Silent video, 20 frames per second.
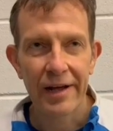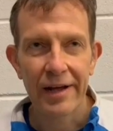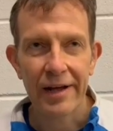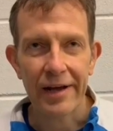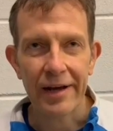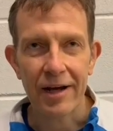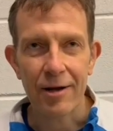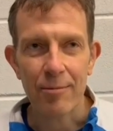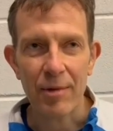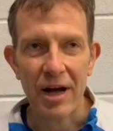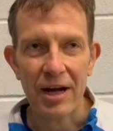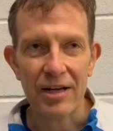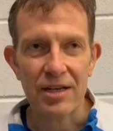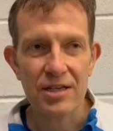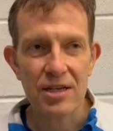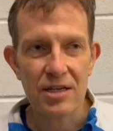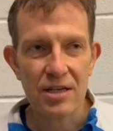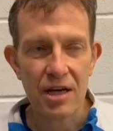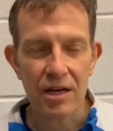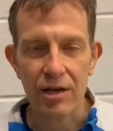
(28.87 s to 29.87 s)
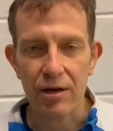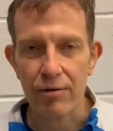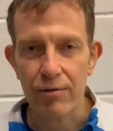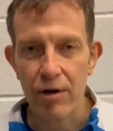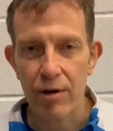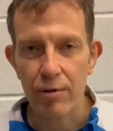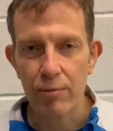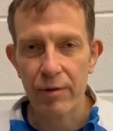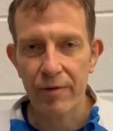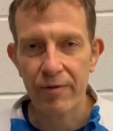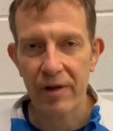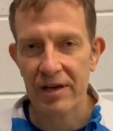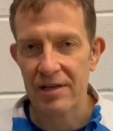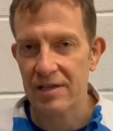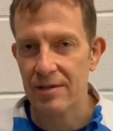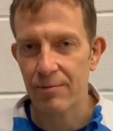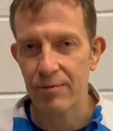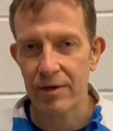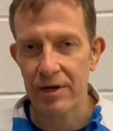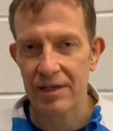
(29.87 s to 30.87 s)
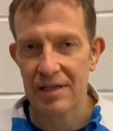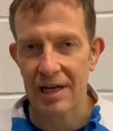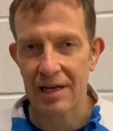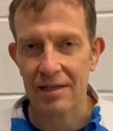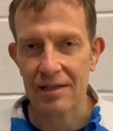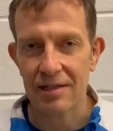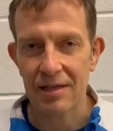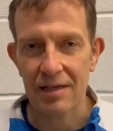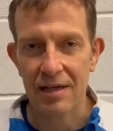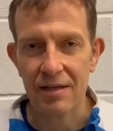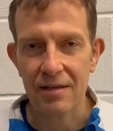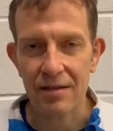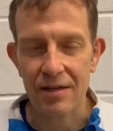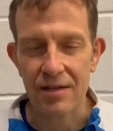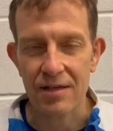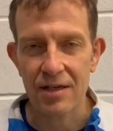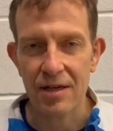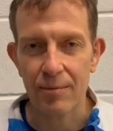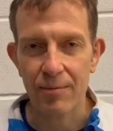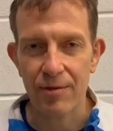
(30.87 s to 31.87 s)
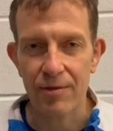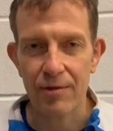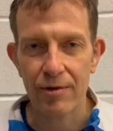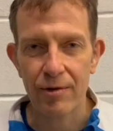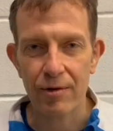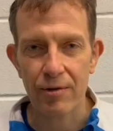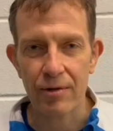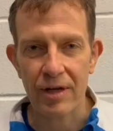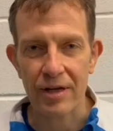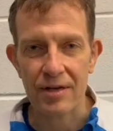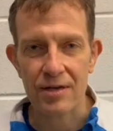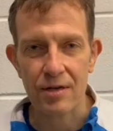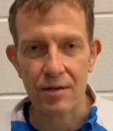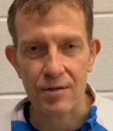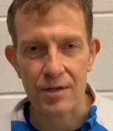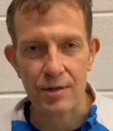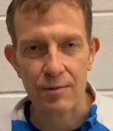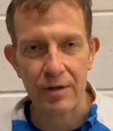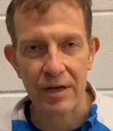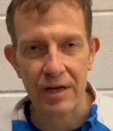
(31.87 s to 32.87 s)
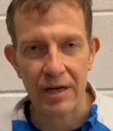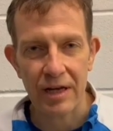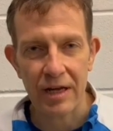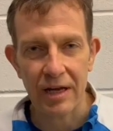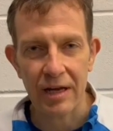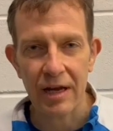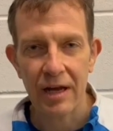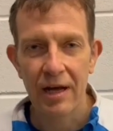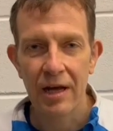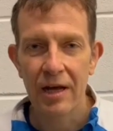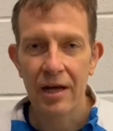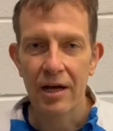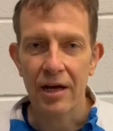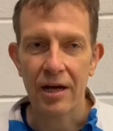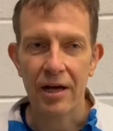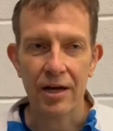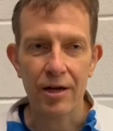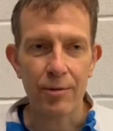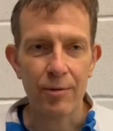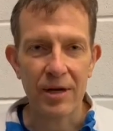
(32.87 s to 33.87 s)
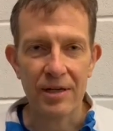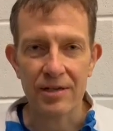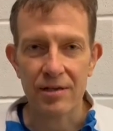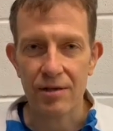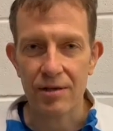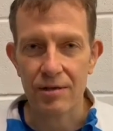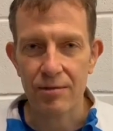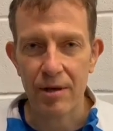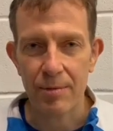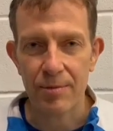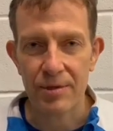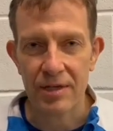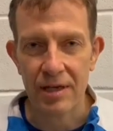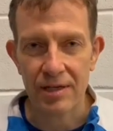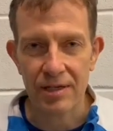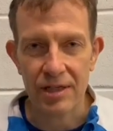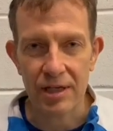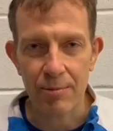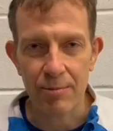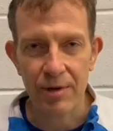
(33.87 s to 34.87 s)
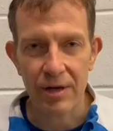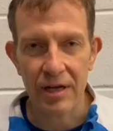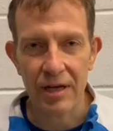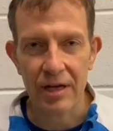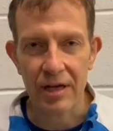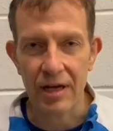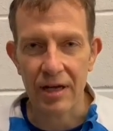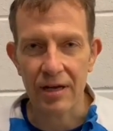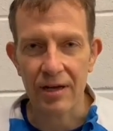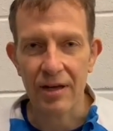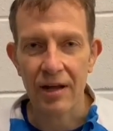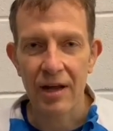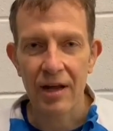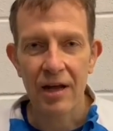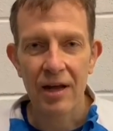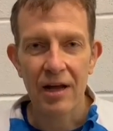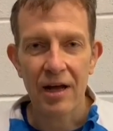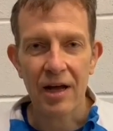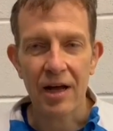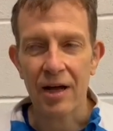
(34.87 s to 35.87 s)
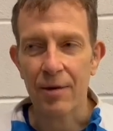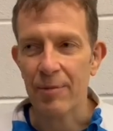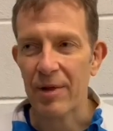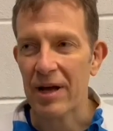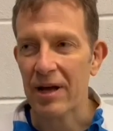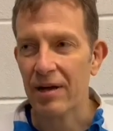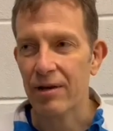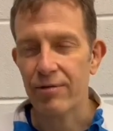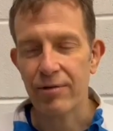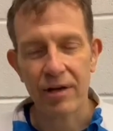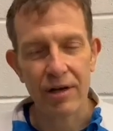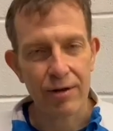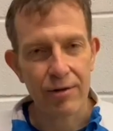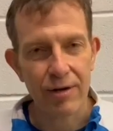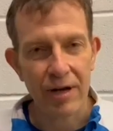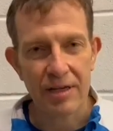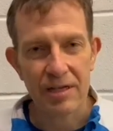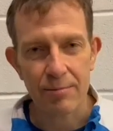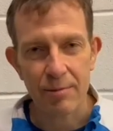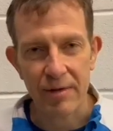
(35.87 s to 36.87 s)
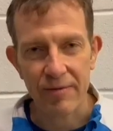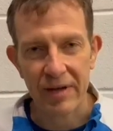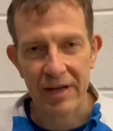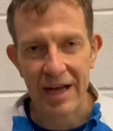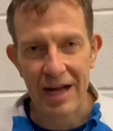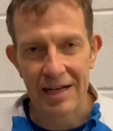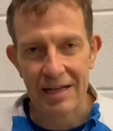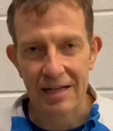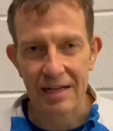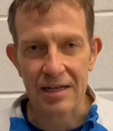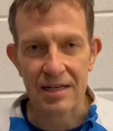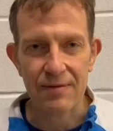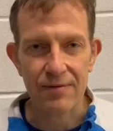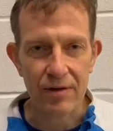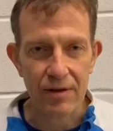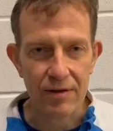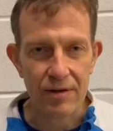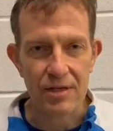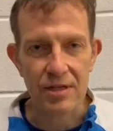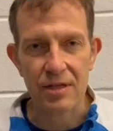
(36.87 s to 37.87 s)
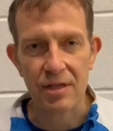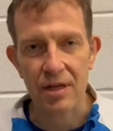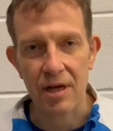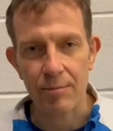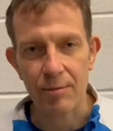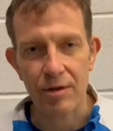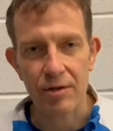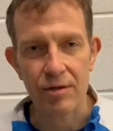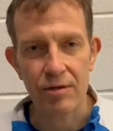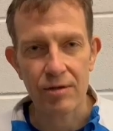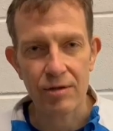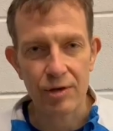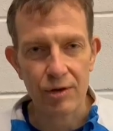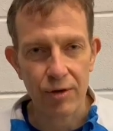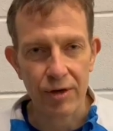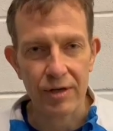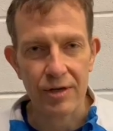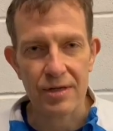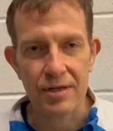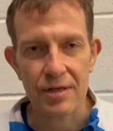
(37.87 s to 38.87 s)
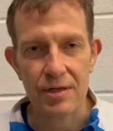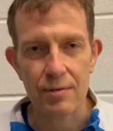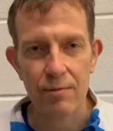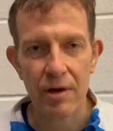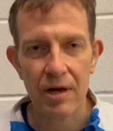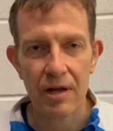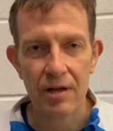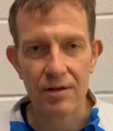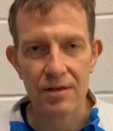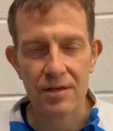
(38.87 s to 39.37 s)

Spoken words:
And it's just kind of grown. We've had some really talented athletes come through, like Sol Sweeney, who went on to represent GB, and that created a bit of a catalyst for others to come and join us as well.